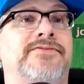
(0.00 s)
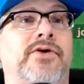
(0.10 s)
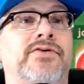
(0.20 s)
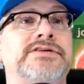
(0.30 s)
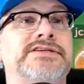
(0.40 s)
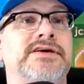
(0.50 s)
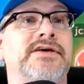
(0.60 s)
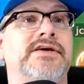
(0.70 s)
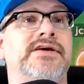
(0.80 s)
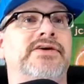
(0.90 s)
the phones.
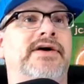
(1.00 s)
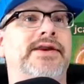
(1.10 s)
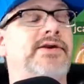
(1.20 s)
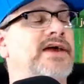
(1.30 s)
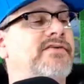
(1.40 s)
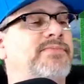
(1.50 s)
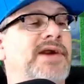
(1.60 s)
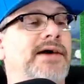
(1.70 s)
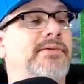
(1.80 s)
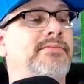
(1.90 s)
You know, I don't have a
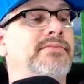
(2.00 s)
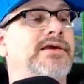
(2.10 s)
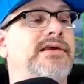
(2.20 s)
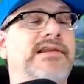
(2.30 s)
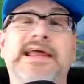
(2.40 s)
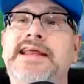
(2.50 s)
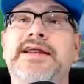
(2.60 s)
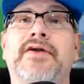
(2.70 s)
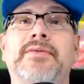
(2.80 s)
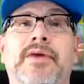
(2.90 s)
problem laying
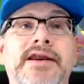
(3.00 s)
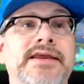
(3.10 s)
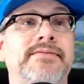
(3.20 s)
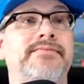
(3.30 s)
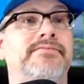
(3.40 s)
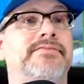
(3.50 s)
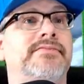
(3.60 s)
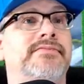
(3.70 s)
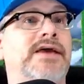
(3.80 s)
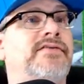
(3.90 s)
down the money
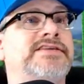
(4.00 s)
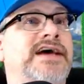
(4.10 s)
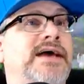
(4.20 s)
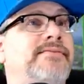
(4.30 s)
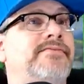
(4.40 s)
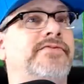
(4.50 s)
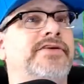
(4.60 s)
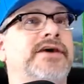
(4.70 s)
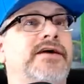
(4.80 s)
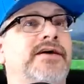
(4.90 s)
every time
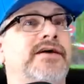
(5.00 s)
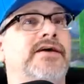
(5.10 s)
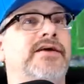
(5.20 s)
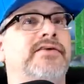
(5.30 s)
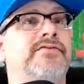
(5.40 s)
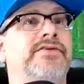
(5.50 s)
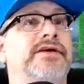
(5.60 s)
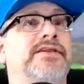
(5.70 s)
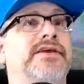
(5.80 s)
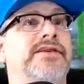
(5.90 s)
for the for
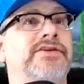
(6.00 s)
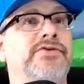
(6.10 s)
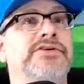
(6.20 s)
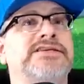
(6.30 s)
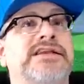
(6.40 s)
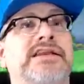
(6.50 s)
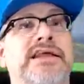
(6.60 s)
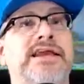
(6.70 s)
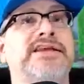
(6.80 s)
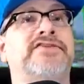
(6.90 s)
the, the newest and
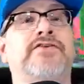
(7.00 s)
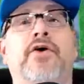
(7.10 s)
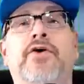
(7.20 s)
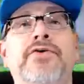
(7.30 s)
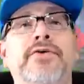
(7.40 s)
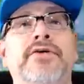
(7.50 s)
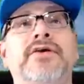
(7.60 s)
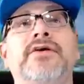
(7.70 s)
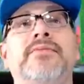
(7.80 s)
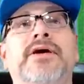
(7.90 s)
latest phone.
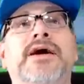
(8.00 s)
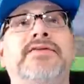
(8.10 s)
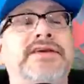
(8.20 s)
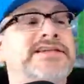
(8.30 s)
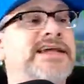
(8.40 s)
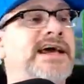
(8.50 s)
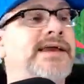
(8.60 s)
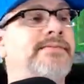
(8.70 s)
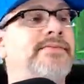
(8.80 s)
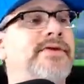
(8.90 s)
But this
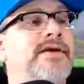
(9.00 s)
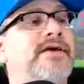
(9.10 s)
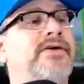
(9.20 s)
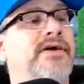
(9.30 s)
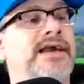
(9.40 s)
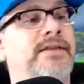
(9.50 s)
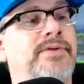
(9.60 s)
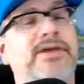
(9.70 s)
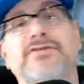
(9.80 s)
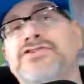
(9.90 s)
time, you know, I got a
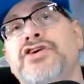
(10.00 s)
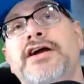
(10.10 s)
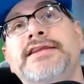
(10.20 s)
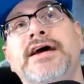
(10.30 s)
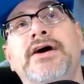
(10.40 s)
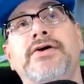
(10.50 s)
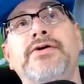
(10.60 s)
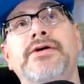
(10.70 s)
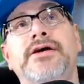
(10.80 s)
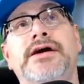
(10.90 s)
brand new truck
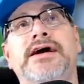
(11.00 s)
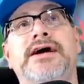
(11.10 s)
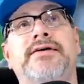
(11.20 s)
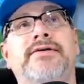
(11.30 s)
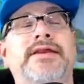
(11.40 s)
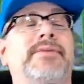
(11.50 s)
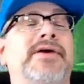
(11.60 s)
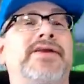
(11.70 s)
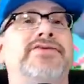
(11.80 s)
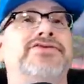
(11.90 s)
now. Uh, well, not
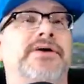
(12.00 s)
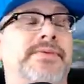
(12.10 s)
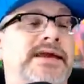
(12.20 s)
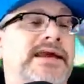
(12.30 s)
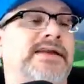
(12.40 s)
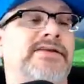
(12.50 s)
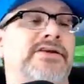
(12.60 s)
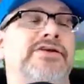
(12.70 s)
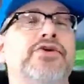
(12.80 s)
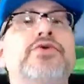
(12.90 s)
brand new truck, but I got in
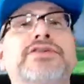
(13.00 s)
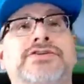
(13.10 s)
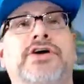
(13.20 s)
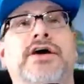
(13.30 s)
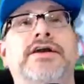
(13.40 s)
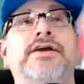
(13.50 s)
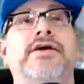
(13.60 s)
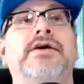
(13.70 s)
a newer truck.